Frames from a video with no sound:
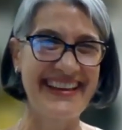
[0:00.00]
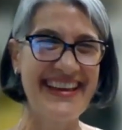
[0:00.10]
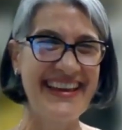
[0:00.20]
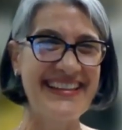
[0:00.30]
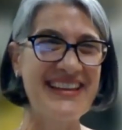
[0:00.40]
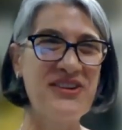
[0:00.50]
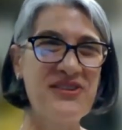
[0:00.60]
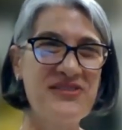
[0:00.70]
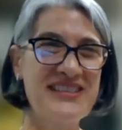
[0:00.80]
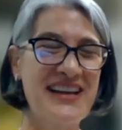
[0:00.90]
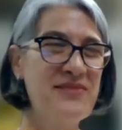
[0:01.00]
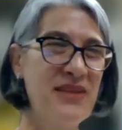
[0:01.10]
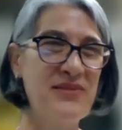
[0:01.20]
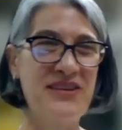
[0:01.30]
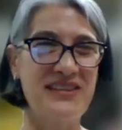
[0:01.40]
And then over time,
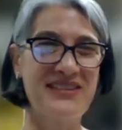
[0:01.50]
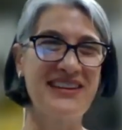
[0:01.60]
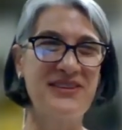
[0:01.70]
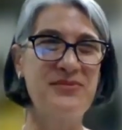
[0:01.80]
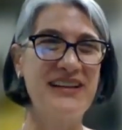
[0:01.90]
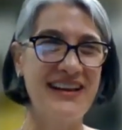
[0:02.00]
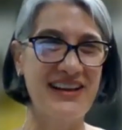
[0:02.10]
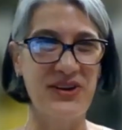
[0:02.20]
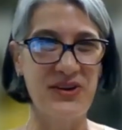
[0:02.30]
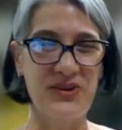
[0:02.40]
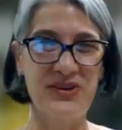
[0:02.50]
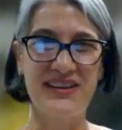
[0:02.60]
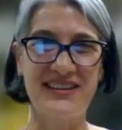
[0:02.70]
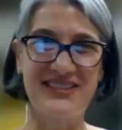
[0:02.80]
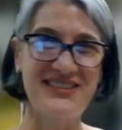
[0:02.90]
maybe it'll be like a Coke
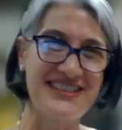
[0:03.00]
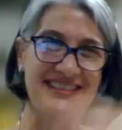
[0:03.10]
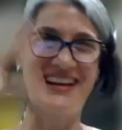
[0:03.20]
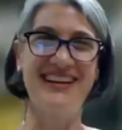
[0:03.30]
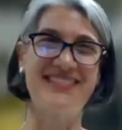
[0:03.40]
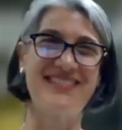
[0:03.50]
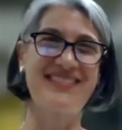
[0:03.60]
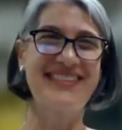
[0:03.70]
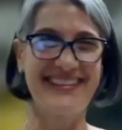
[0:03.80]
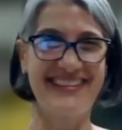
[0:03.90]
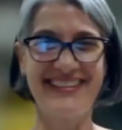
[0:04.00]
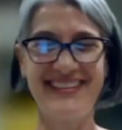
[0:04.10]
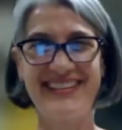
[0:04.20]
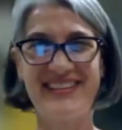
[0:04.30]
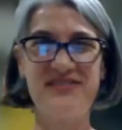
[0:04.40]
and it'll just kind of
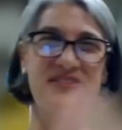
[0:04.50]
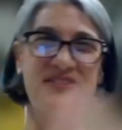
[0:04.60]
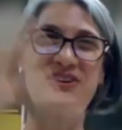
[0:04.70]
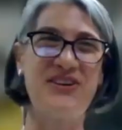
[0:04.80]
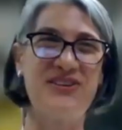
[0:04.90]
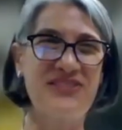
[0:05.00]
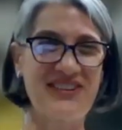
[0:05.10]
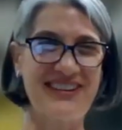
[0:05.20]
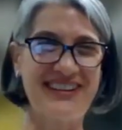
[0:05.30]
flow over.